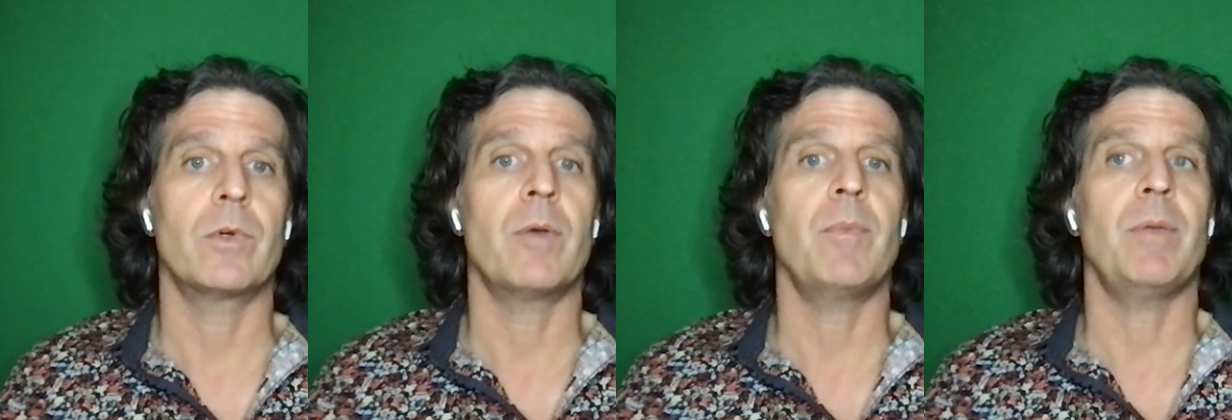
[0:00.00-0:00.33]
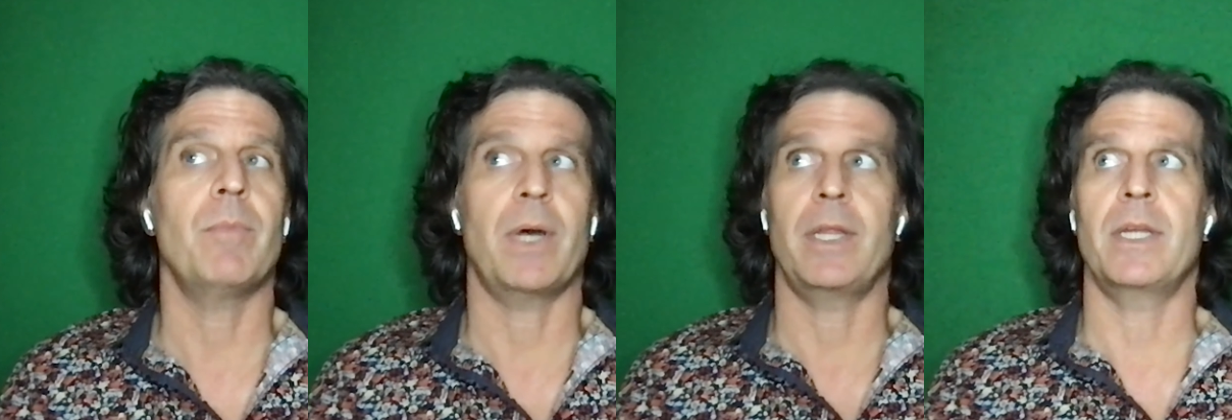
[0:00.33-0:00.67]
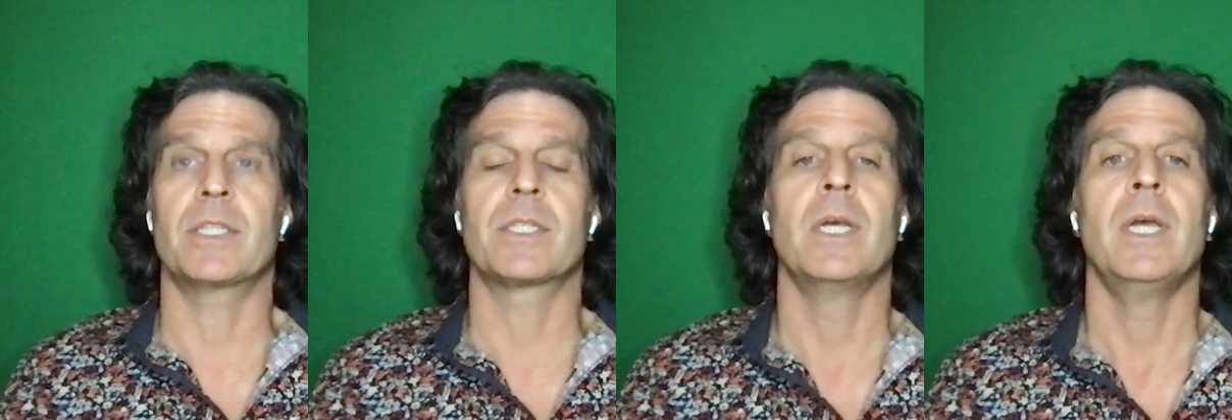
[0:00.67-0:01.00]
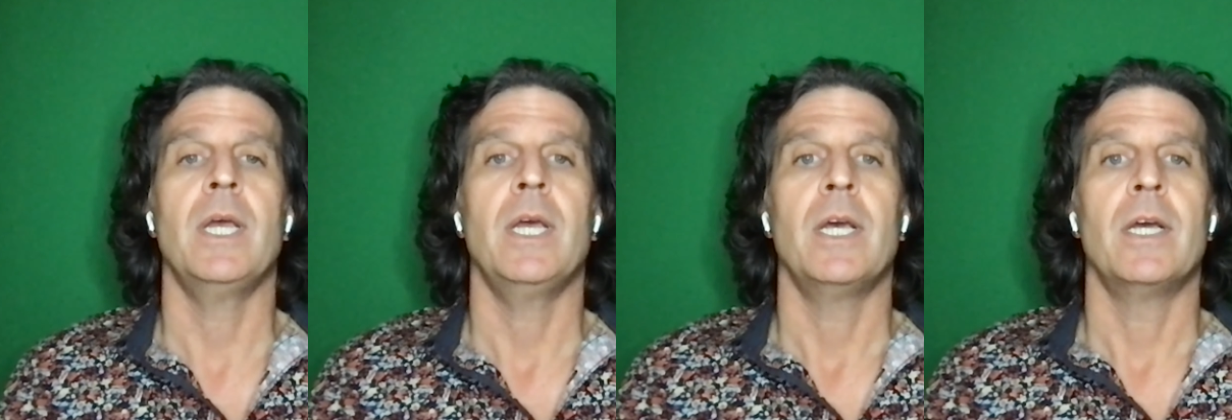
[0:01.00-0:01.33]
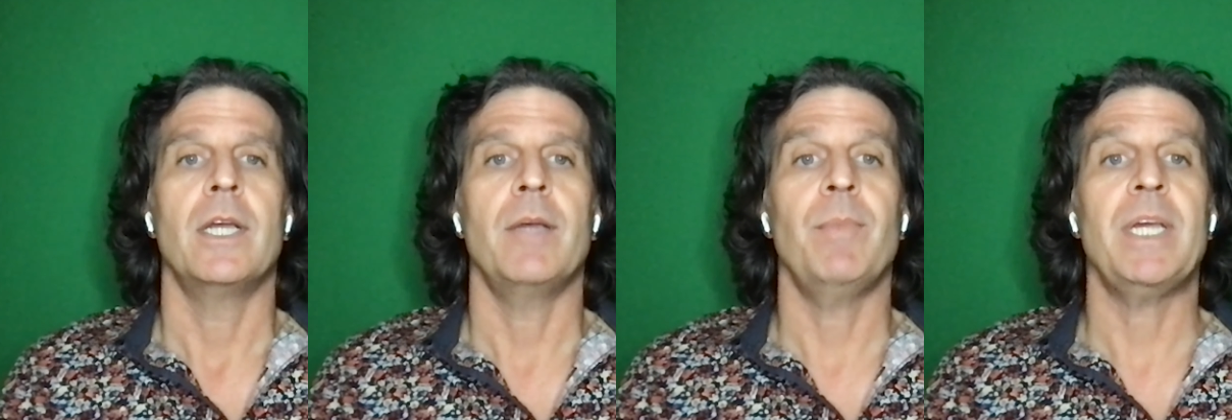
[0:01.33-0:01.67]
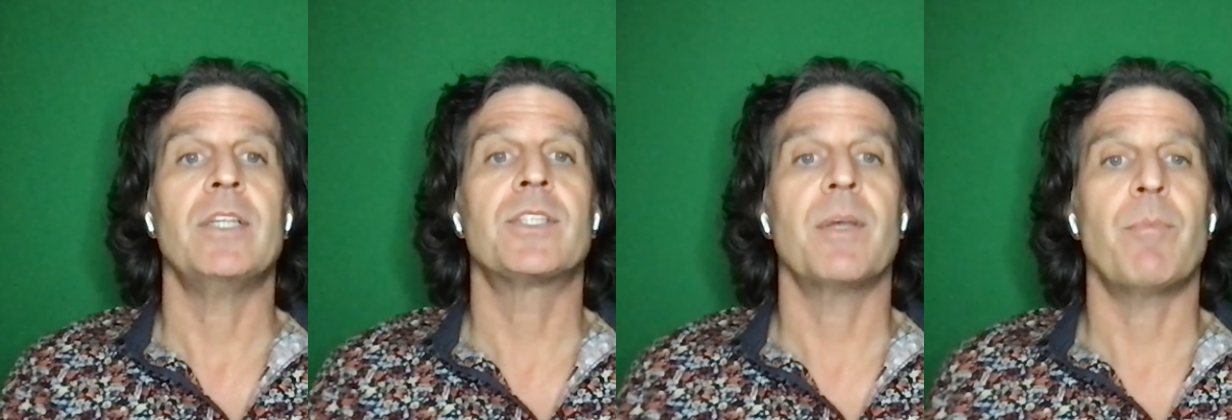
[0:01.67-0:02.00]
What do I mean by this? It
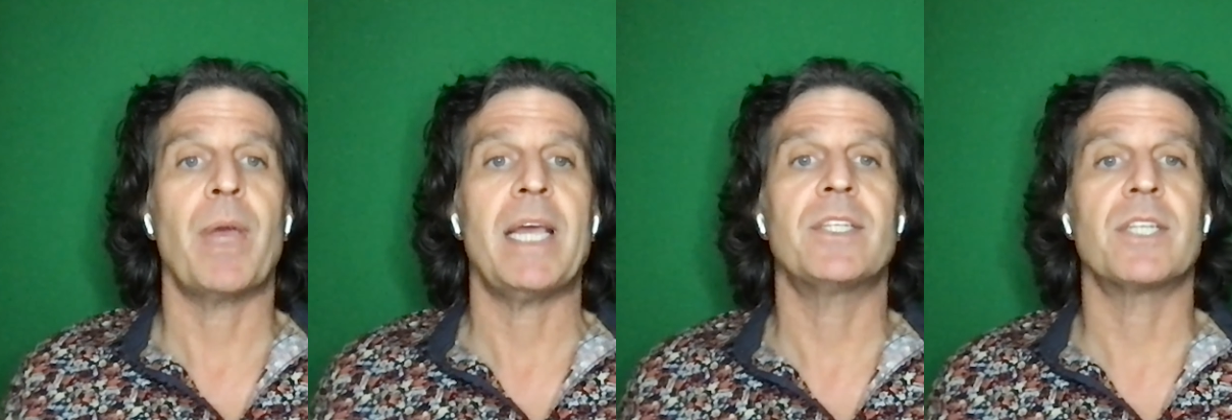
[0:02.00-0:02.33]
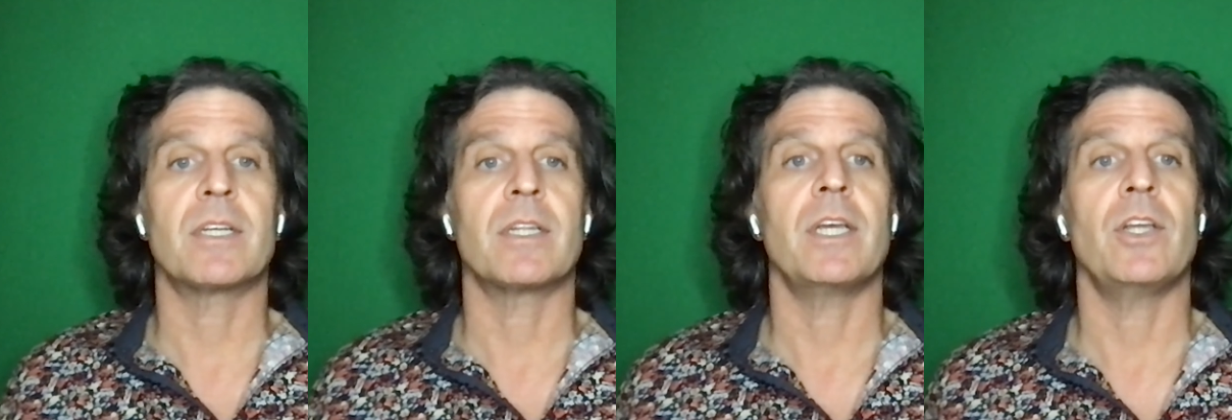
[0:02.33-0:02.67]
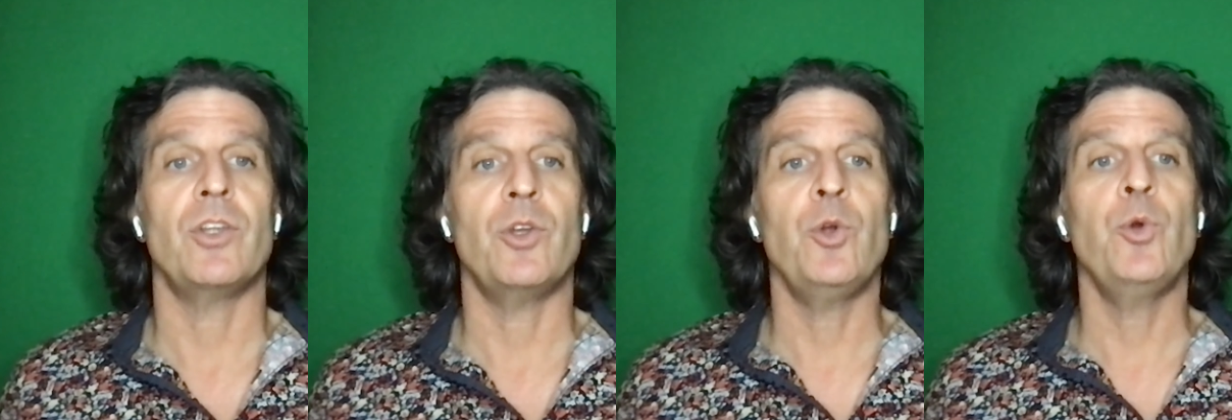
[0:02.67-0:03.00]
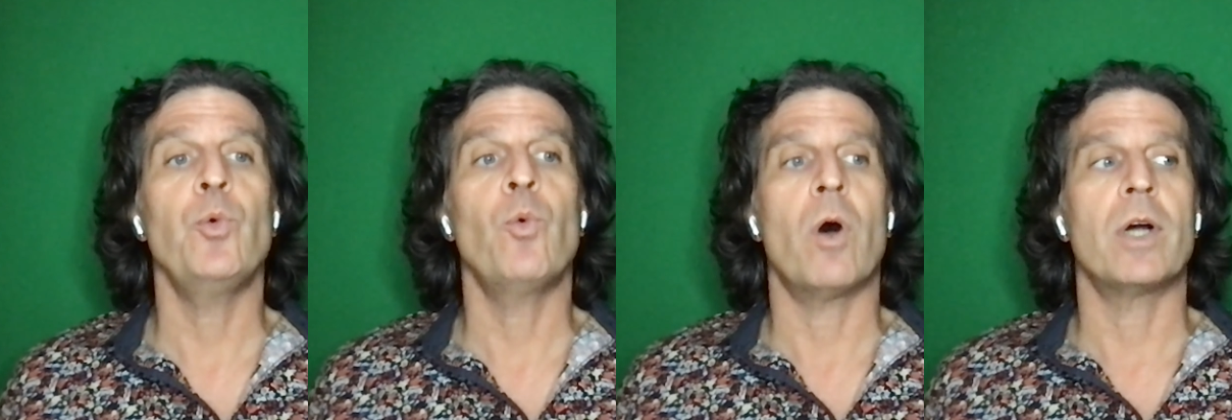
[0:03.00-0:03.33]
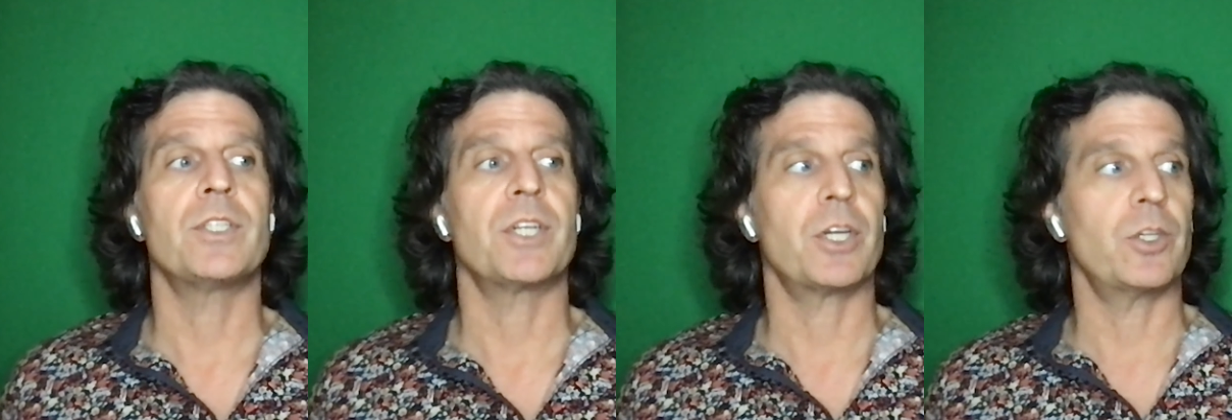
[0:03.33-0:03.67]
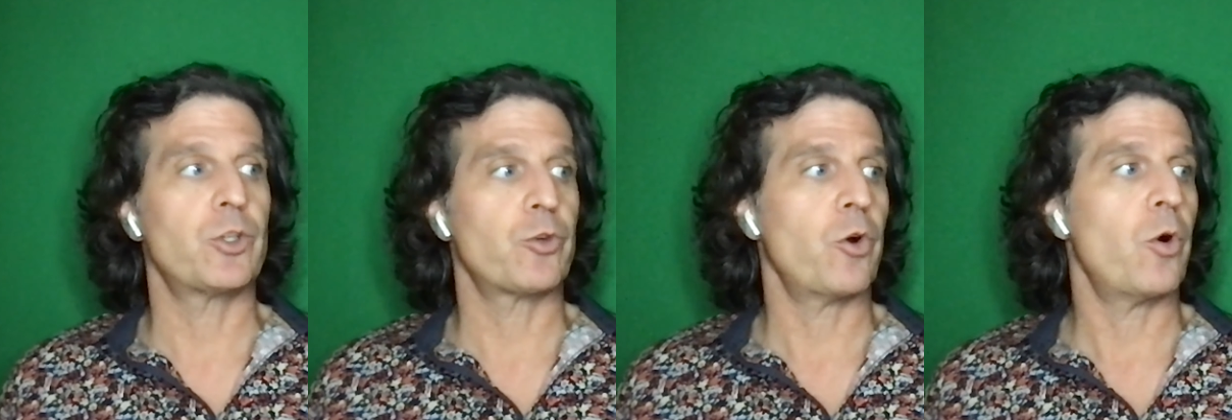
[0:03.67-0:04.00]
means that basically you want to
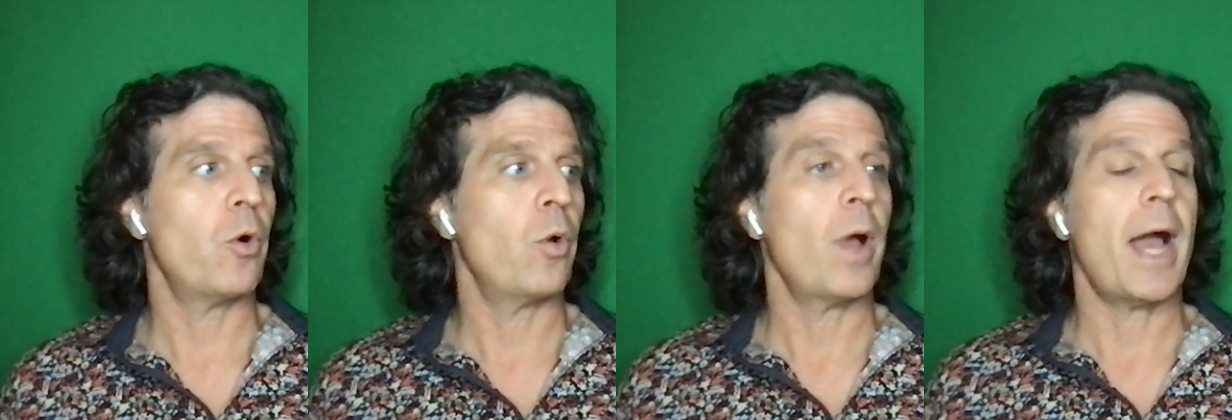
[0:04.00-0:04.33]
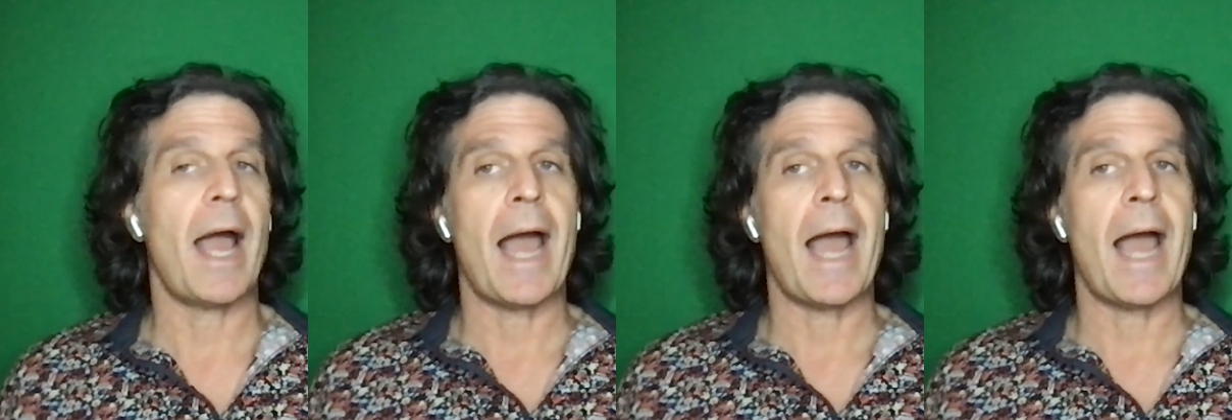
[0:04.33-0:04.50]
control